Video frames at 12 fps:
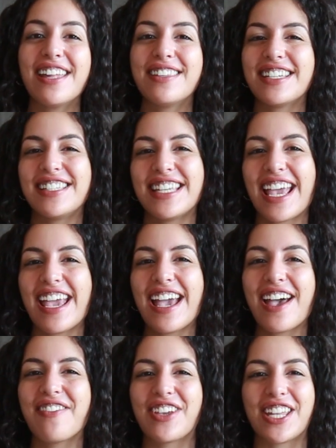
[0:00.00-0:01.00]
Today
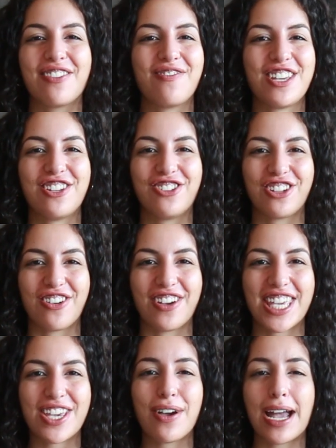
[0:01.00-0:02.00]
I'm going to be
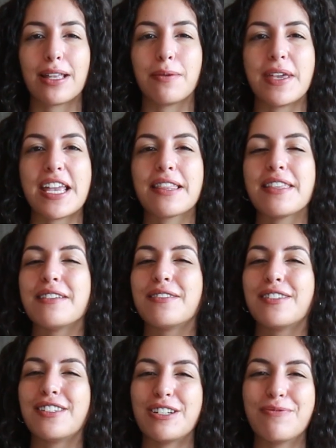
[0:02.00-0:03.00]
showing you how to make these
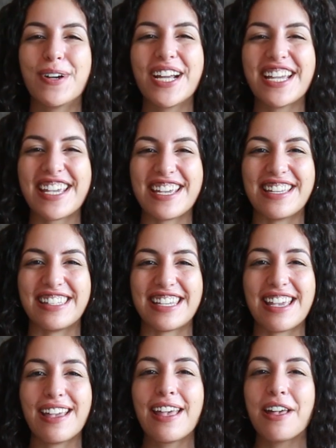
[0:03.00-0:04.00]
super
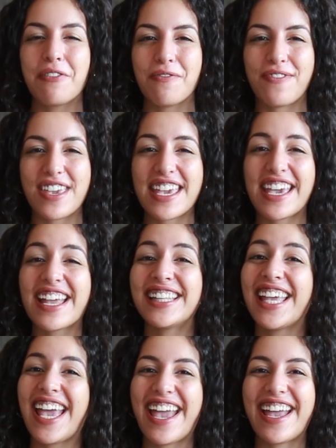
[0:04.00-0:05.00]
easy,
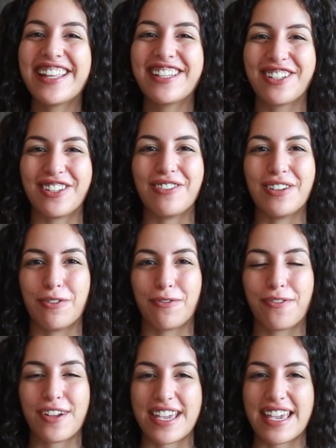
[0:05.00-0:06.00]
vegan and
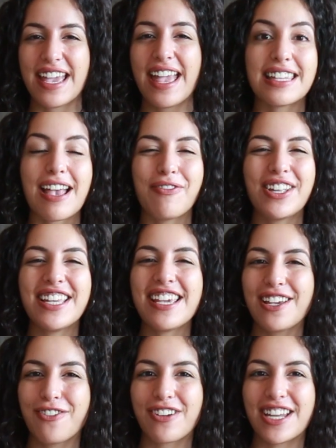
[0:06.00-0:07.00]
gluten-free
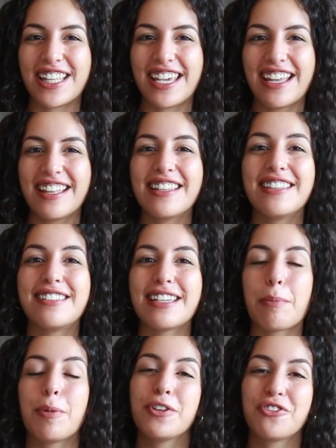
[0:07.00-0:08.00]
7-ingredient
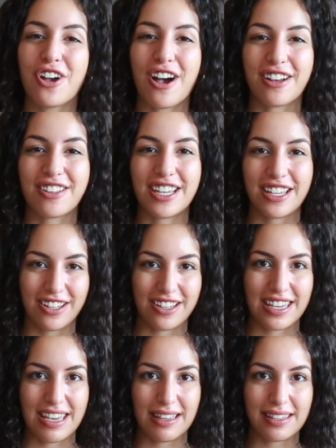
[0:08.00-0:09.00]
double chocolate
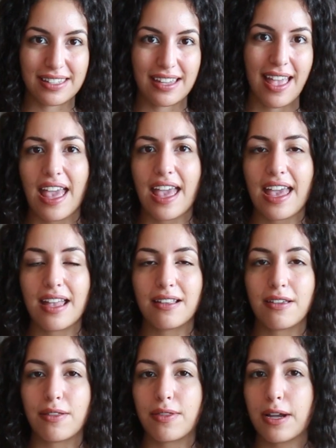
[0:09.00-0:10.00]
cookies,
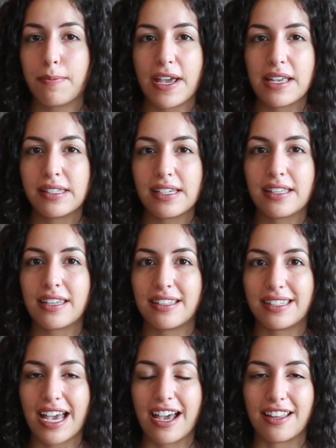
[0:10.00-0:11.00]
and they're basically
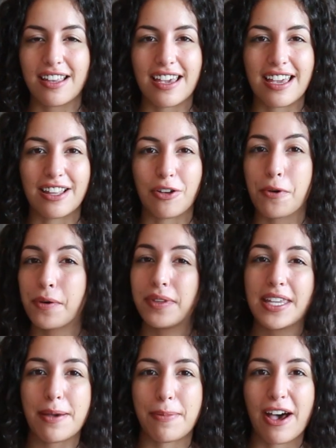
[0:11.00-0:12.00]
done in
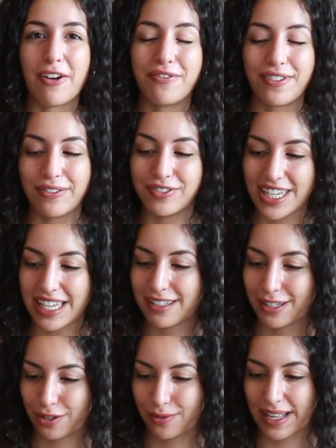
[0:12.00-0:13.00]
only about 15
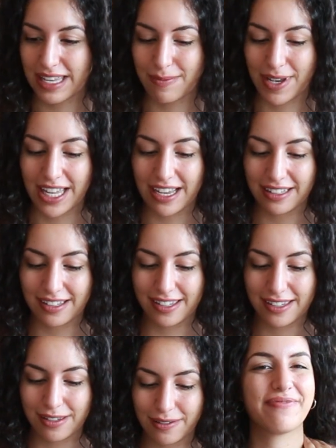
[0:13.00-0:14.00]
to 20 minutes.